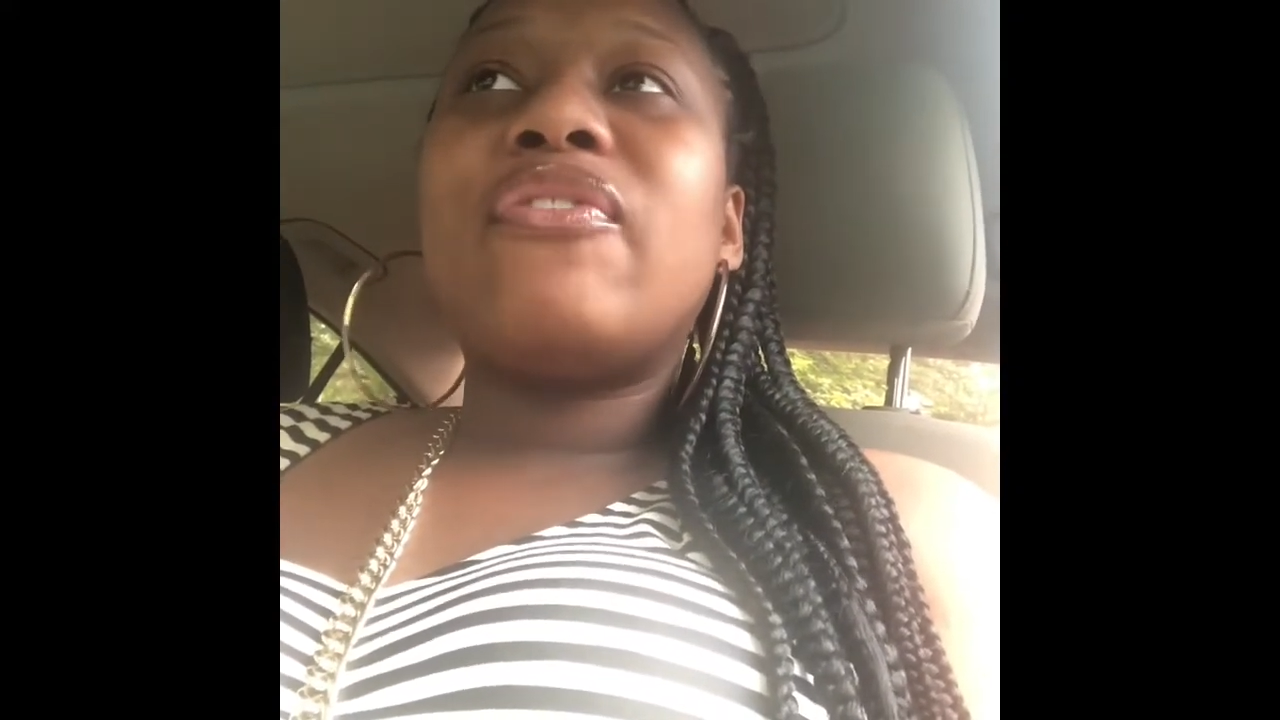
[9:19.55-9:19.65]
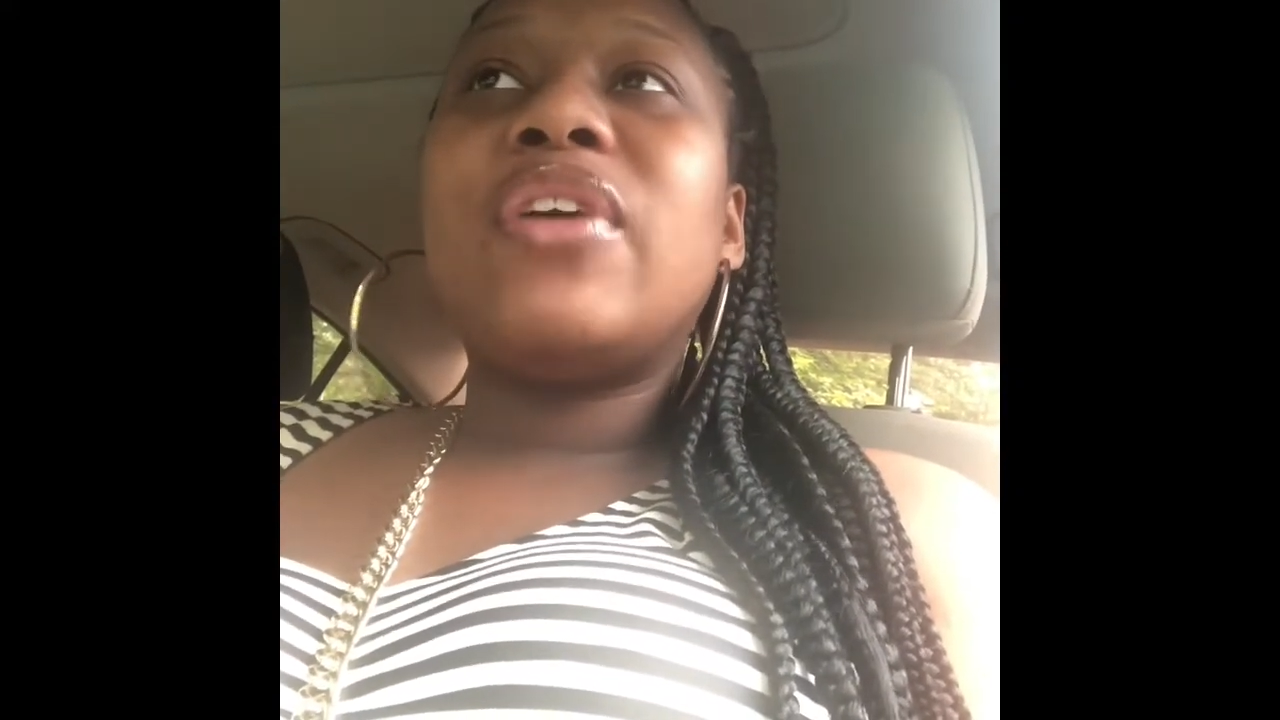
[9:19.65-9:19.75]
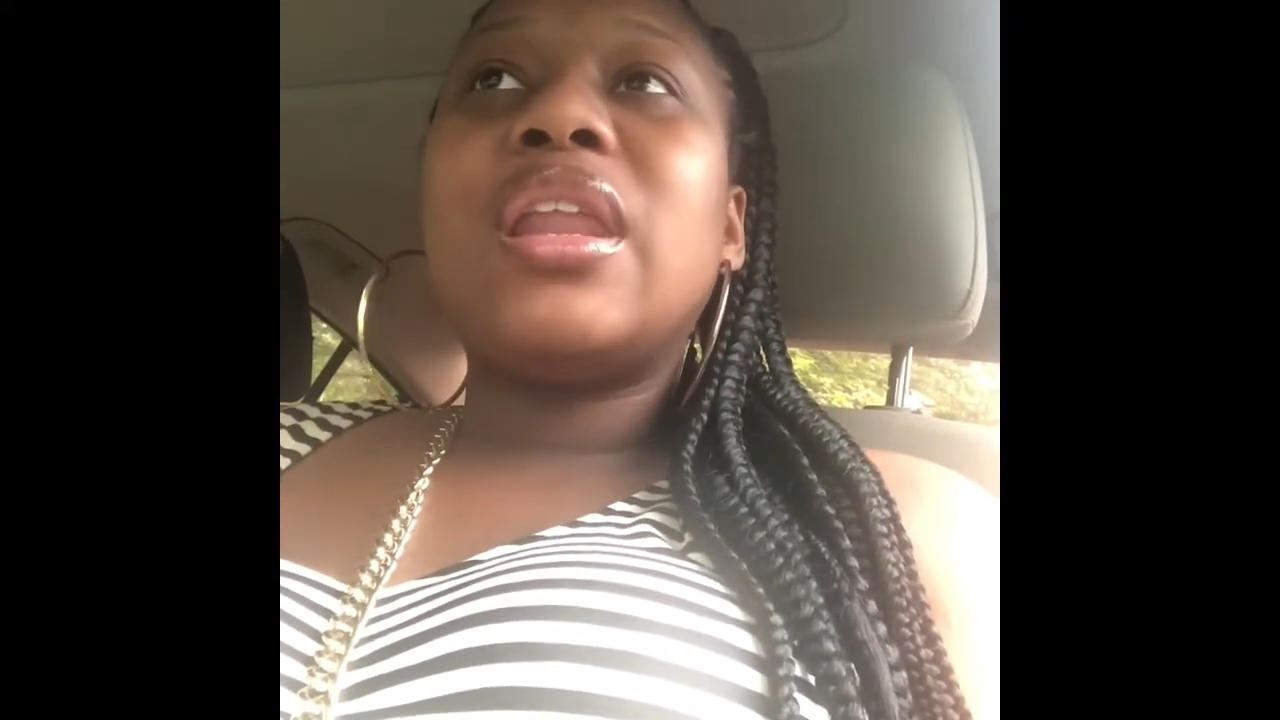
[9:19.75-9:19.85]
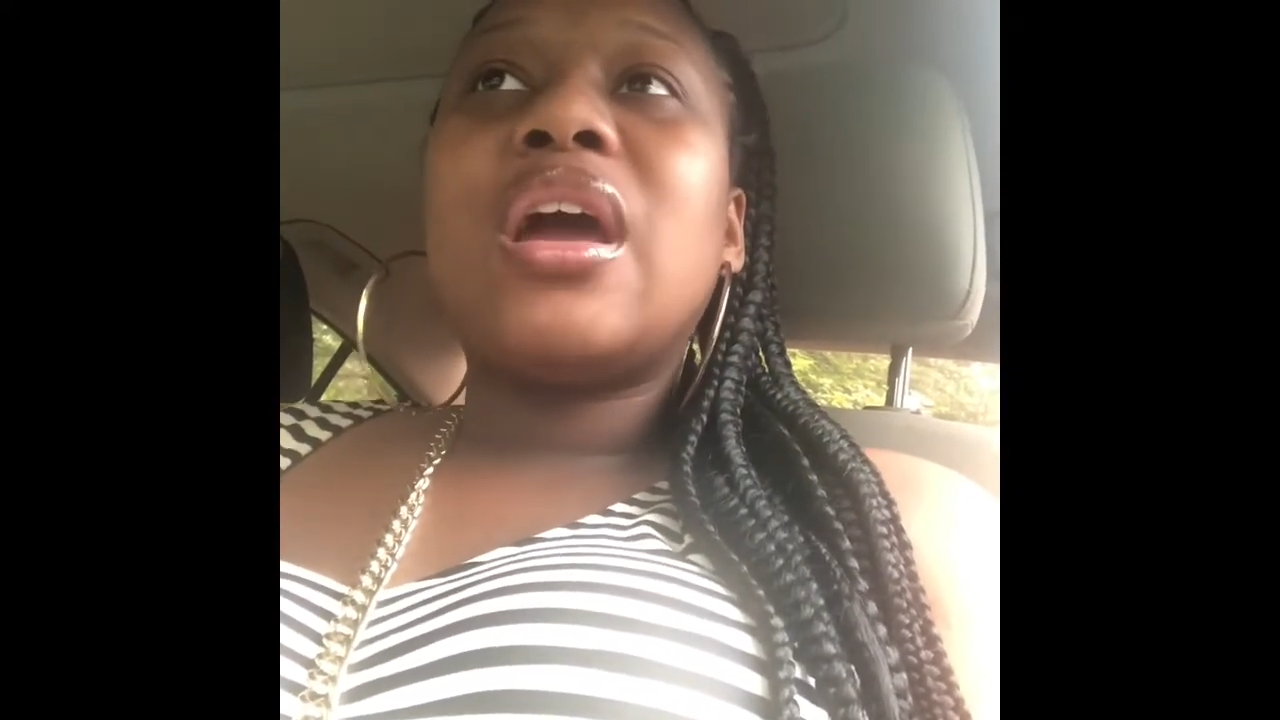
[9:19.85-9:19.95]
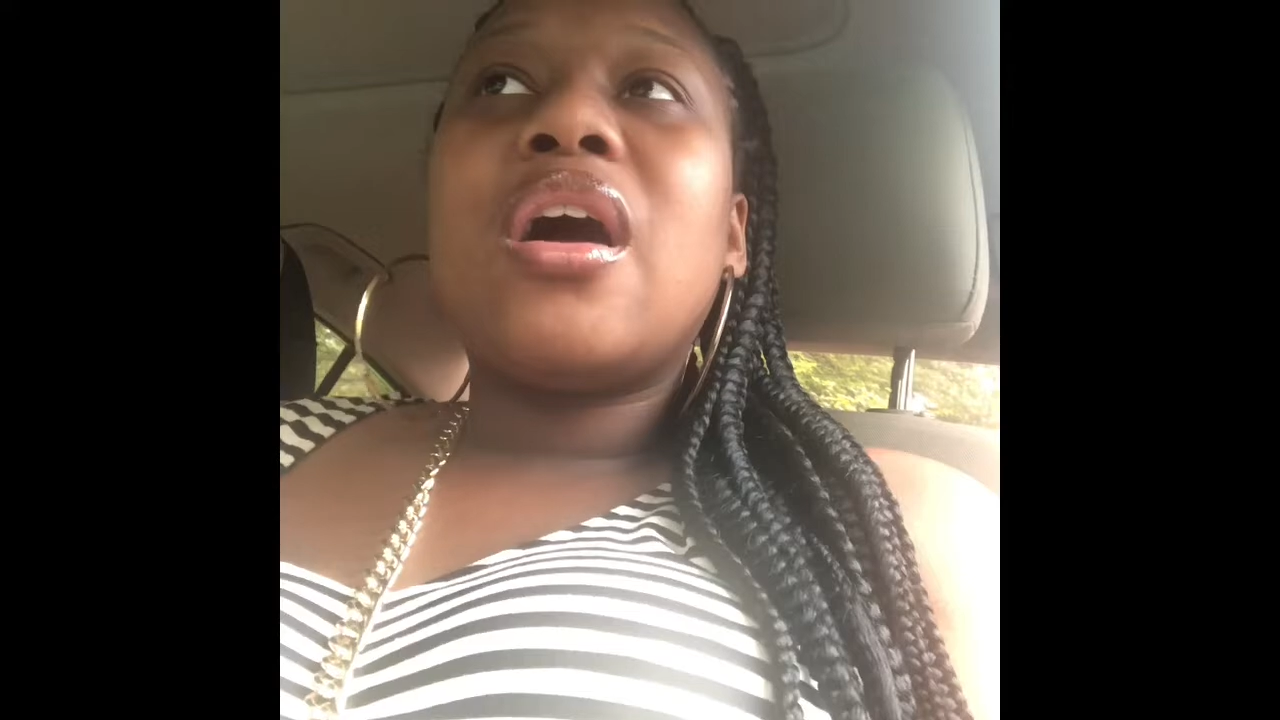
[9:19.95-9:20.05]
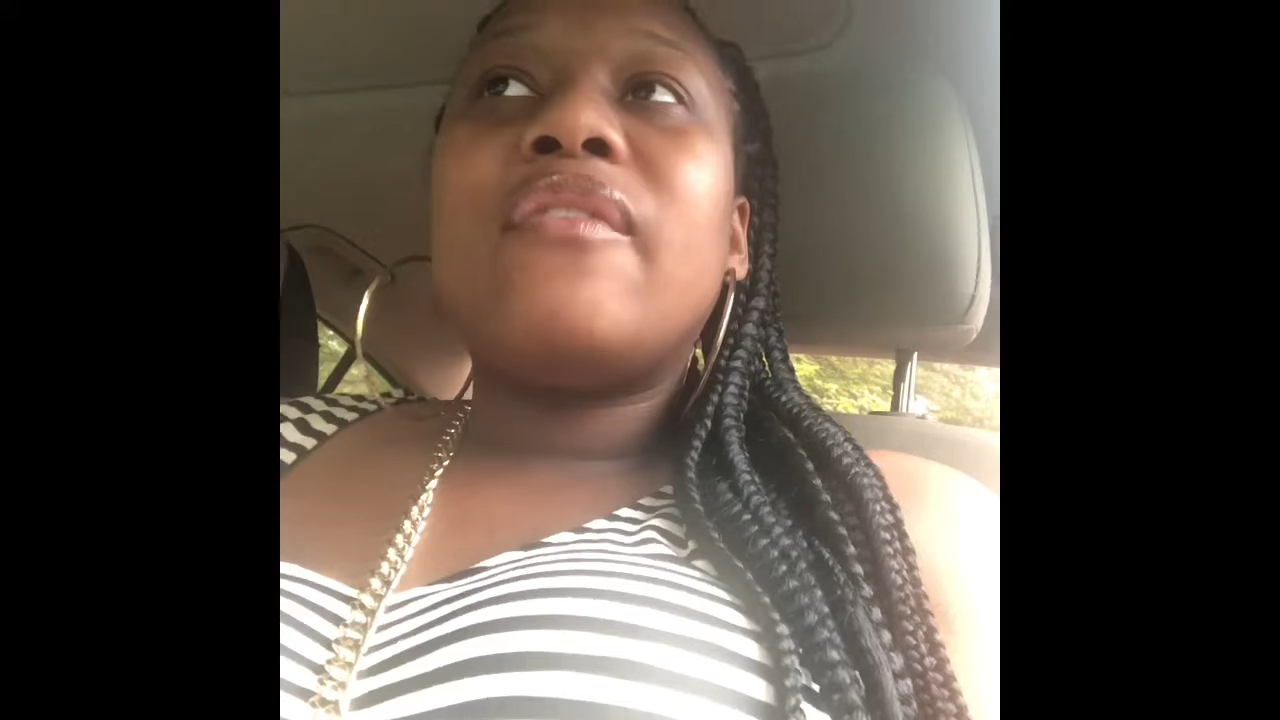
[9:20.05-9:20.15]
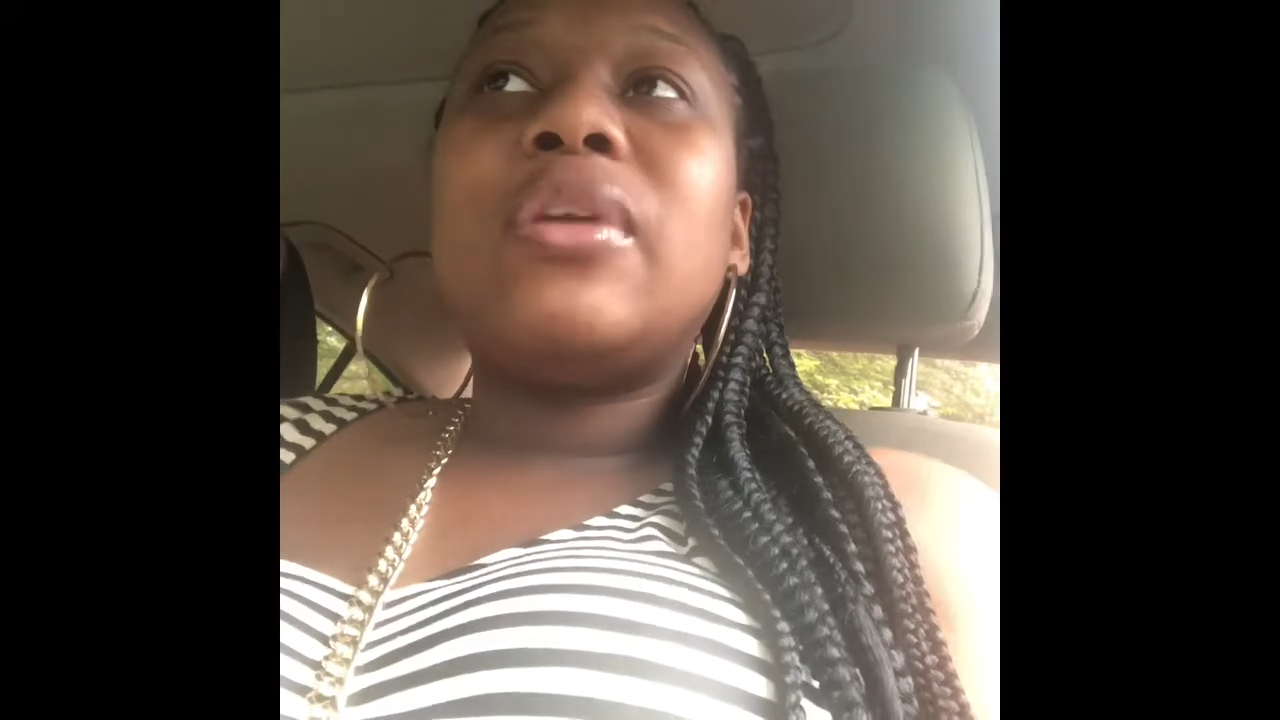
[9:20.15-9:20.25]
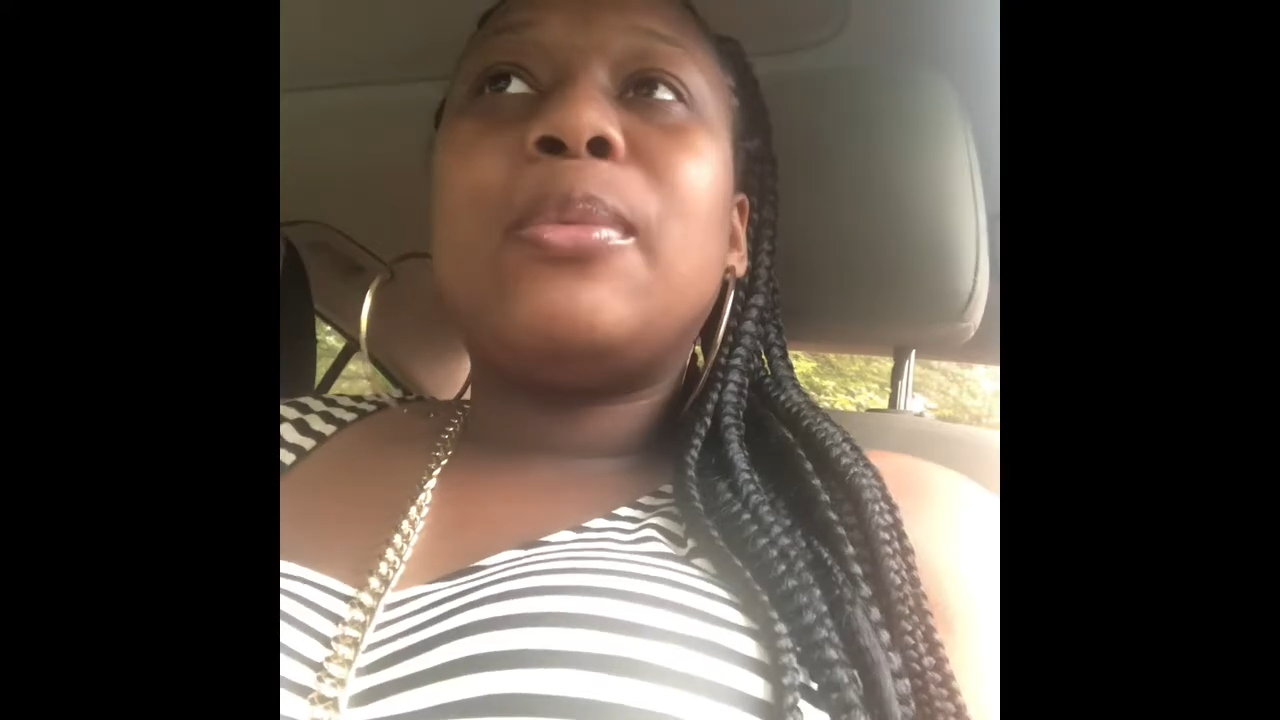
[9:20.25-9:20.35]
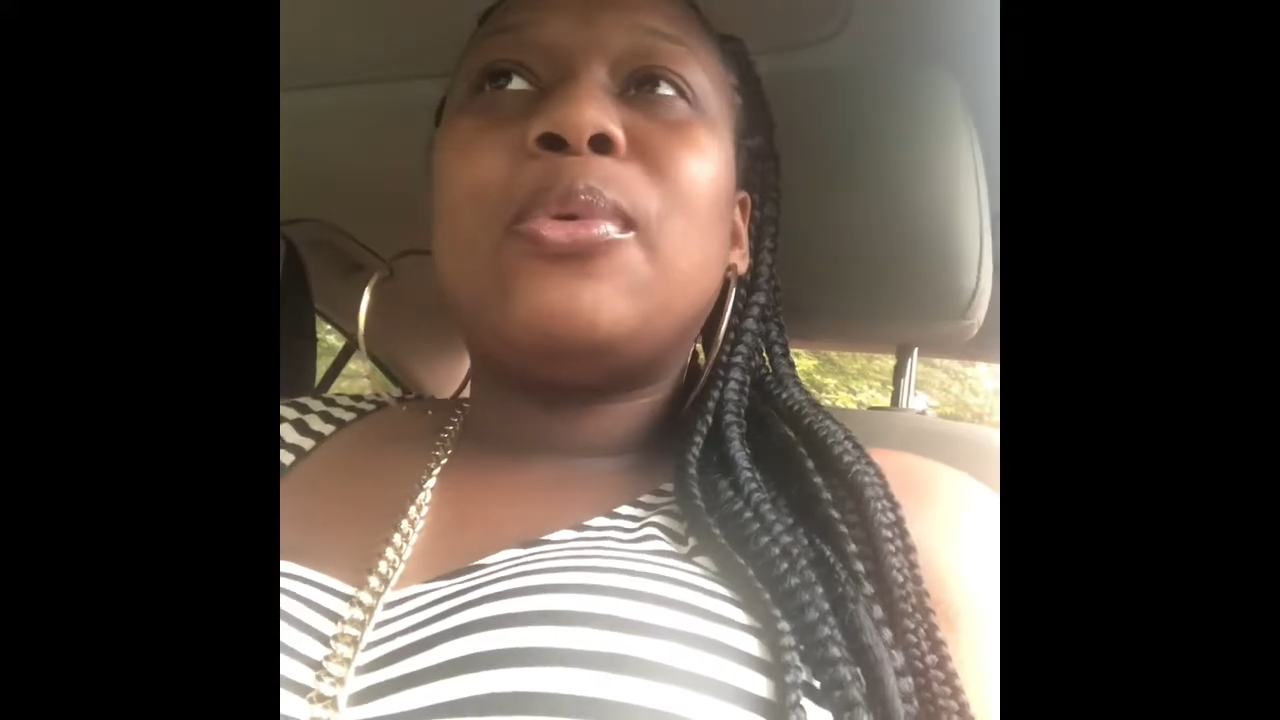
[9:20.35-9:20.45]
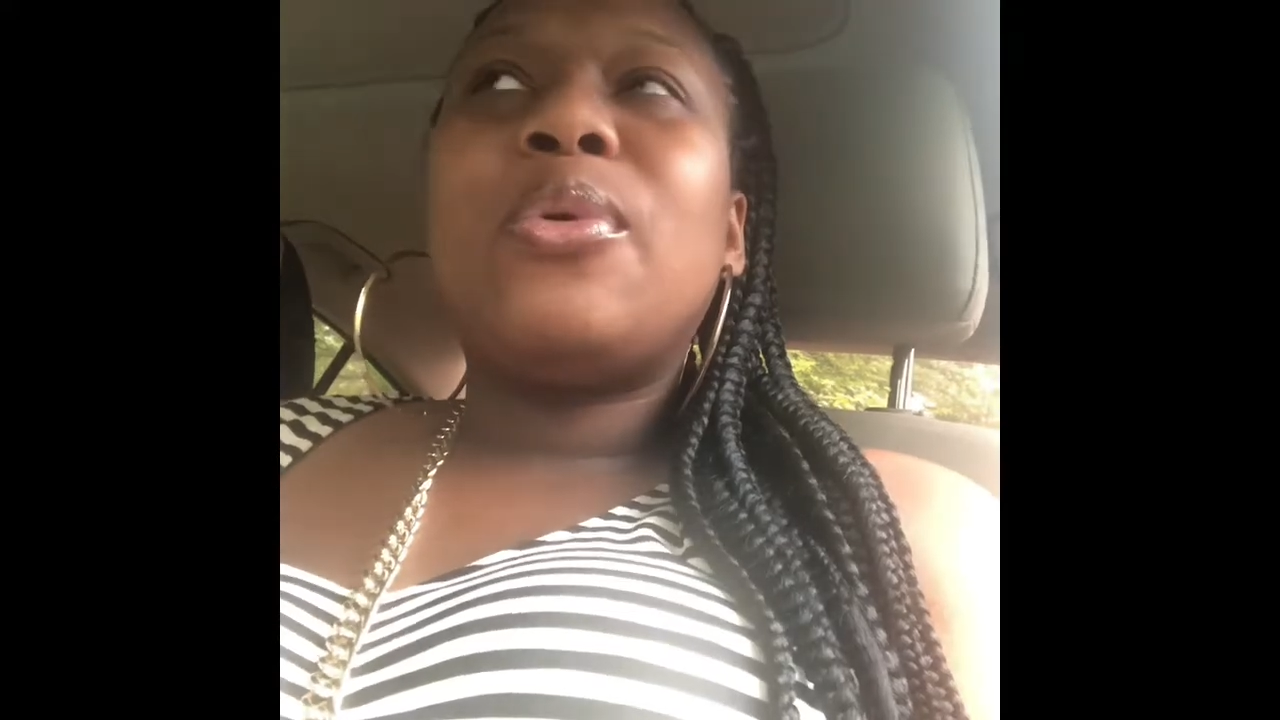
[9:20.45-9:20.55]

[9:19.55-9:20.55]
feeling comfortable